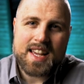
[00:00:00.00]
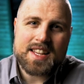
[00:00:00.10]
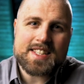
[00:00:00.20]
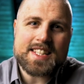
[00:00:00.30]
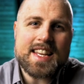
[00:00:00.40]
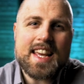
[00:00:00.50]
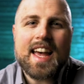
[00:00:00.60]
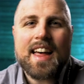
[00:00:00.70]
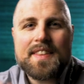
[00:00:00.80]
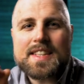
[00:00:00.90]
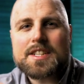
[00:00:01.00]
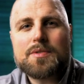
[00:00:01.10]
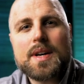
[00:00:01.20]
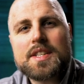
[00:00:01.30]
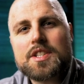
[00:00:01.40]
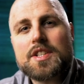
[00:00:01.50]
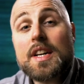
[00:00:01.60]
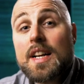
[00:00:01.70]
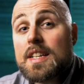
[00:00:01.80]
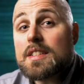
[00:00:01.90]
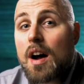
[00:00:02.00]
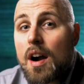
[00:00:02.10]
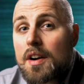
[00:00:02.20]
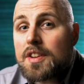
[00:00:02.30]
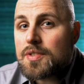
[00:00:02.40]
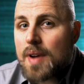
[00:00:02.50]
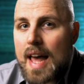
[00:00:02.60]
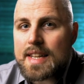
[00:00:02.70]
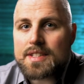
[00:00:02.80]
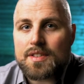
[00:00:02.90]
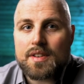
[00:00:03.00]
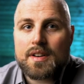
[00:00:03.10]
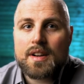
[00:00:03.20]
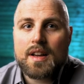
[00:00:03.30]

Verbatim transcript: You see, this question is hard to answer.